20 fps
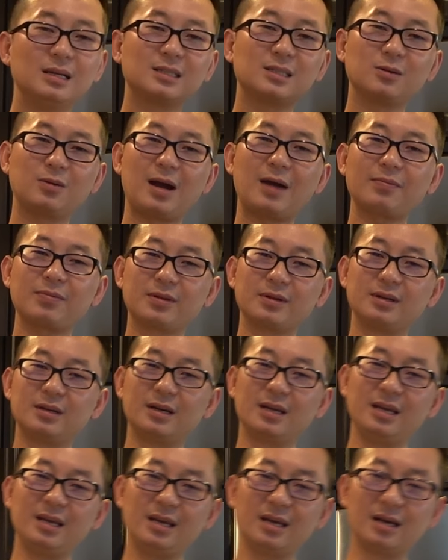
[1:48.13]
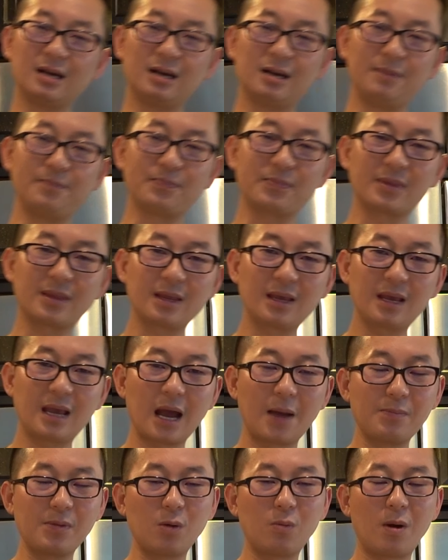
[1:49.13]
So after he, um, he
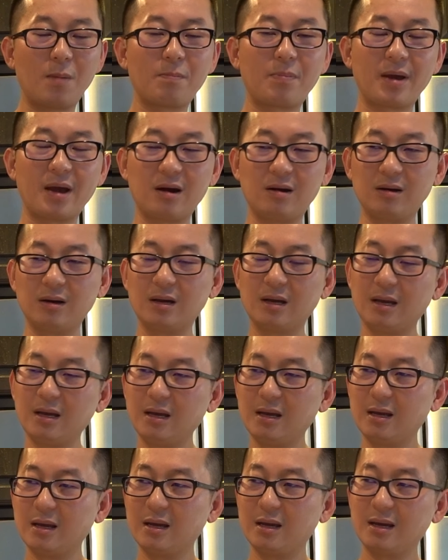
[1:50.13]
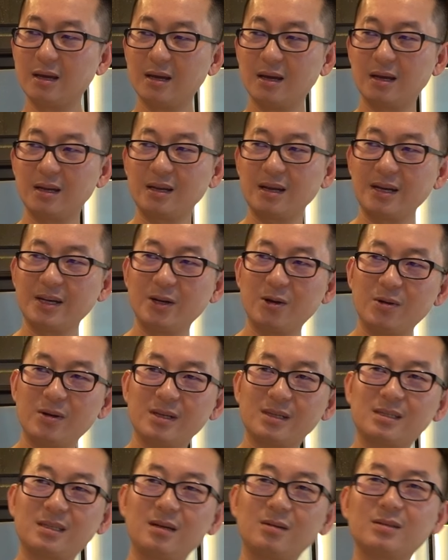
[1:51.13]
got me one pound, and I
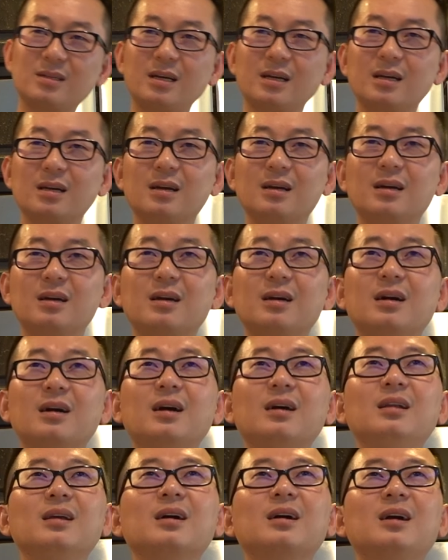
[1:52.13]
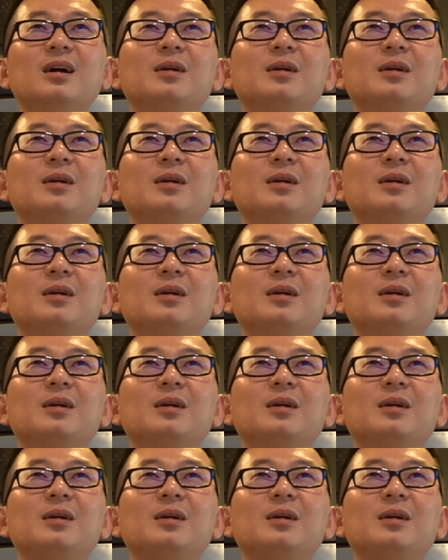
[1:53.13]
noticed, I was like, I look